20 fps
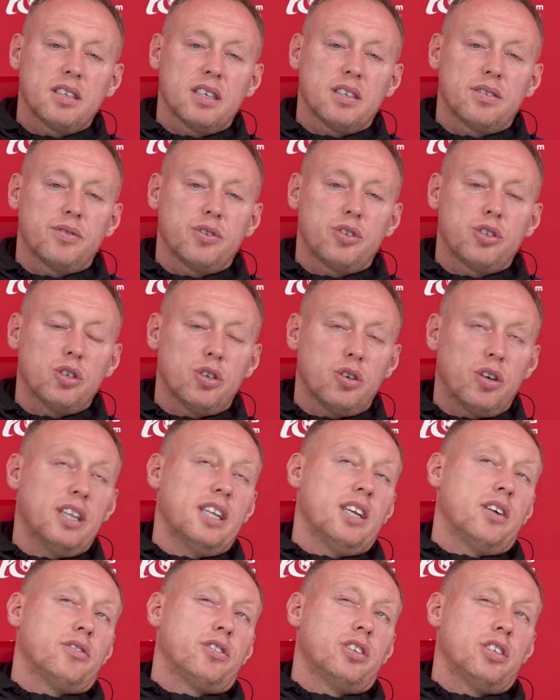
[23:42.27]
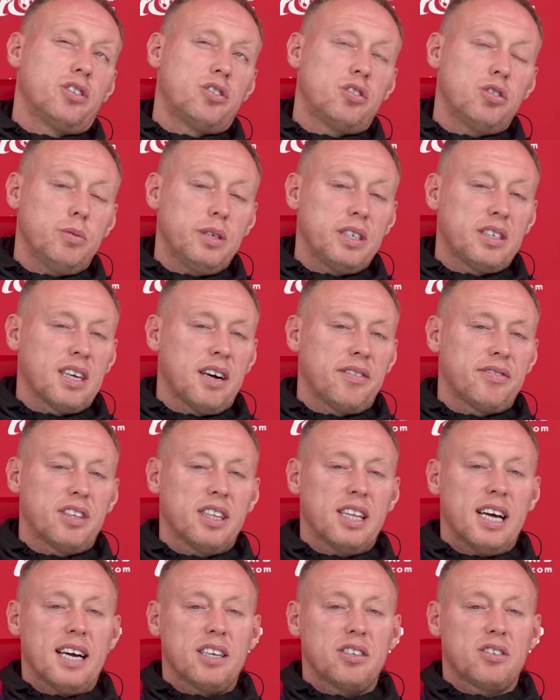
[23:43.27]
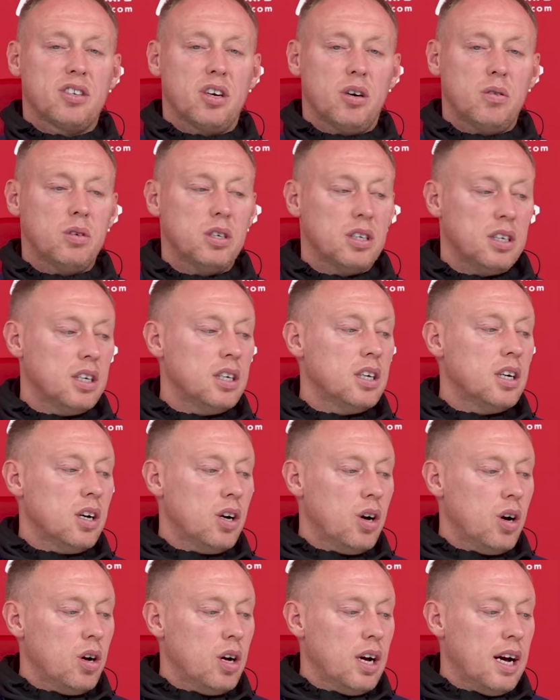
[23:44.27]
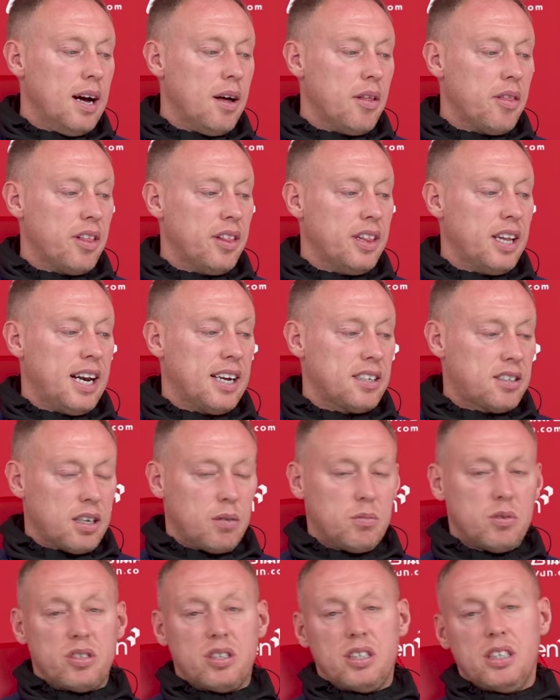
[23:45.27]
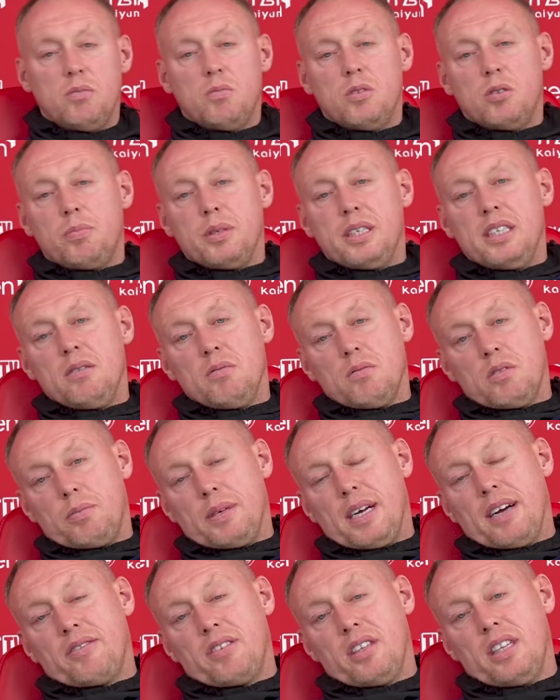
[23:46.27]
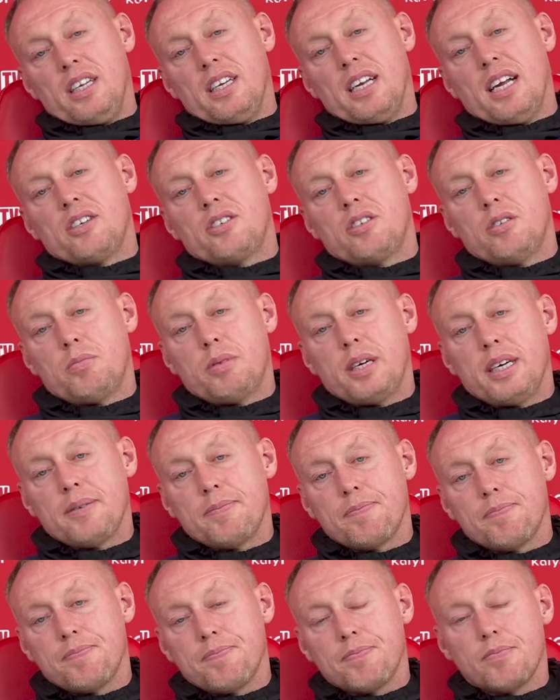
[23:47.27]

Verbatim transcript: That's for sure. And then obviously it's two weeks after that, so uh, I think the next time we'll see him will be will be after the international break.